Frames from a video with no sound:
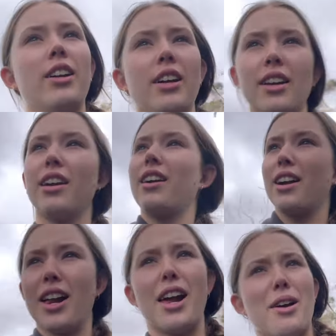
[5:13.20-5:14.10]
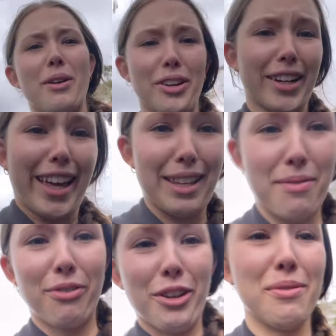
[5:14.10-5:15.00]
We gotta get to the ball. We gotta get
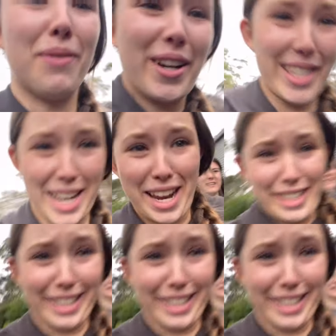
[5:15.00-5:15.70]
there before the boys take